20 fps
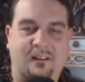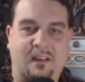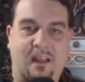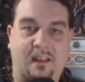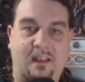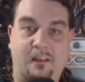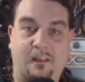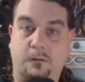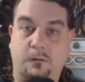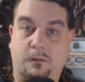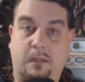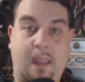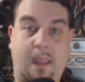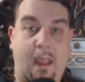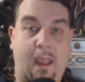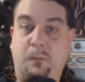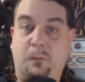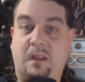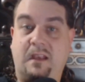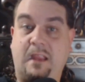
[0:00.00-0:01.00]
And there
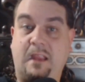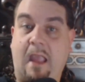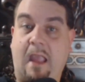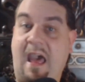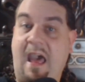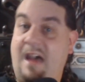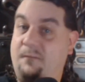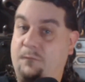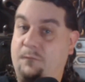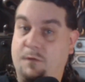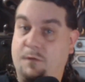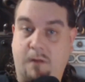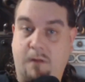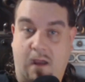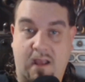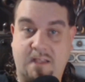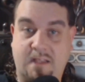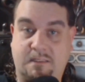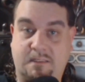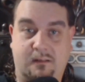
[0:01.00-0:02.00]
can't be any
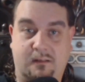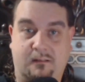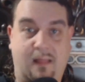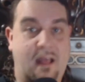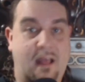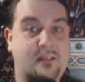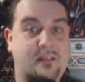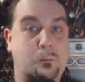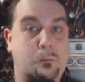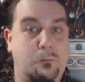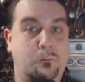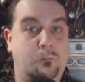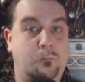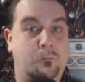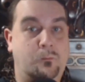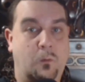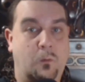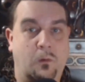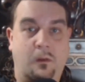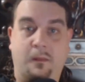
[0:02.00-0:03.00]
advertising. That's
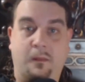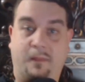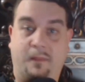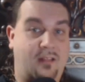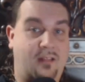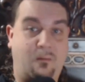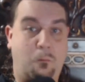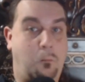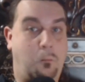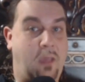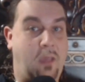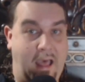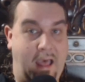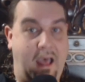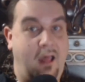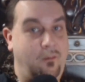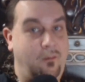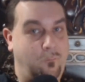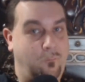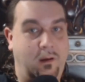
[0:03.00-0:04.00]

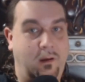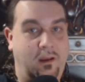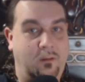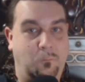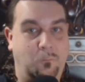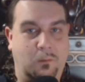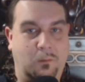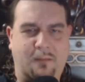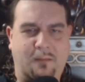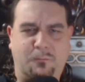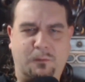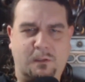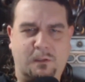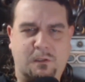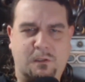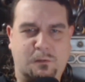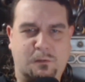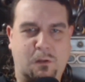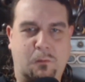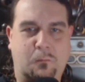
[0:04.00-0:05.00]
bad, right? We
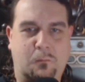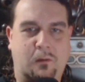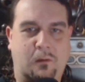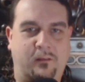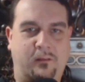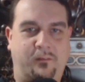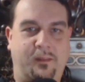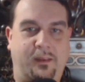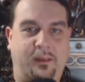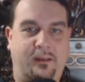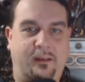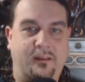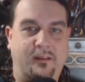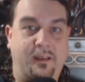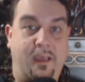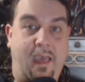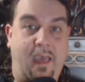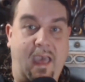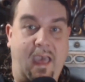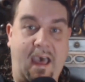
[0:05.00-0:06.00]
definitely don't want to like
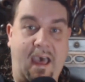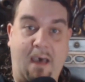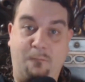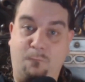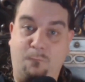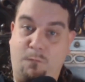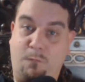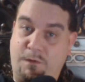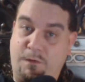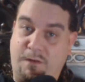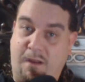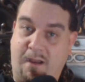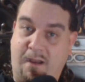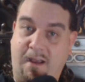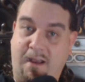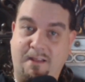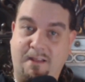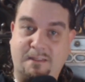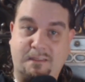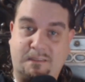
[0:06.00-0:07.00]

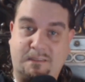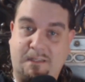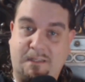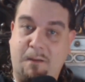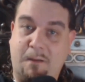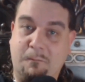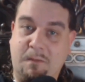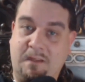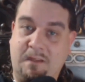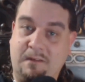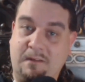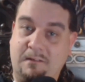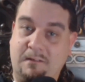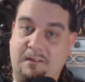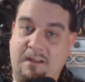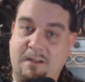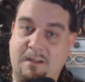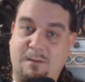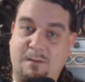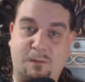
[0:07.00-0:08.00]
advertise. Come here,
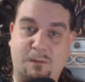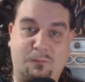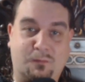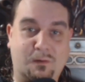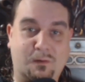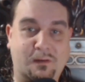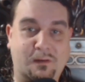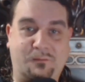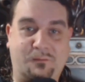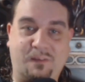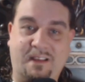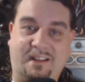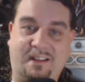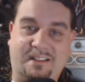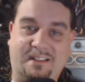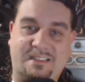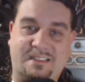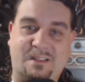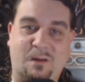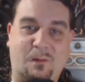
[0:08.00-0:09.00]
get your free
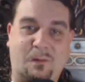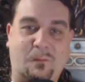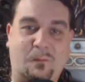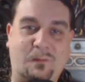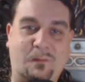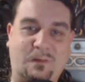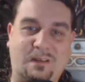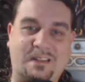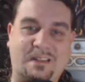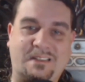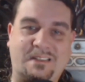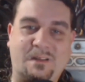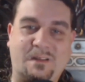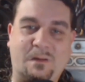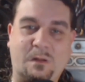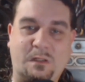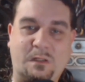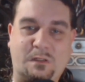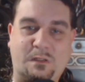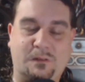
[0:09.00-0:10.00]
fix. No worries, no
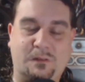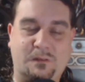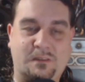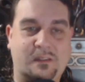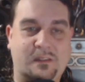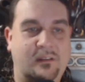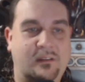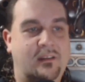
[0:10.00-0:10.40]
issues.